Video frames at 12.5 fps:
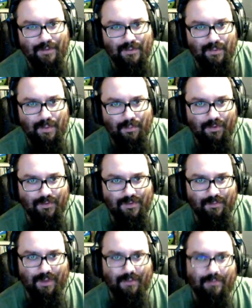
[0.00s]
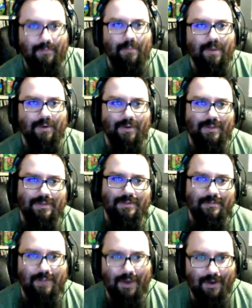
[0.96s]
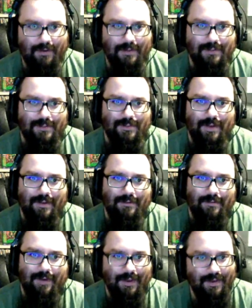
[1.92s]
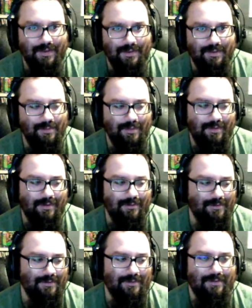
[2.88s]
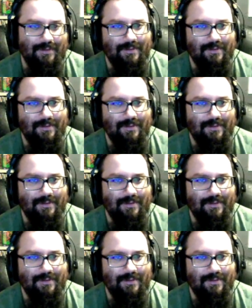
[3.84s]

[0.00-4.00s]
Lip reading: These people have spent millions of dollars trying to find it to begin with.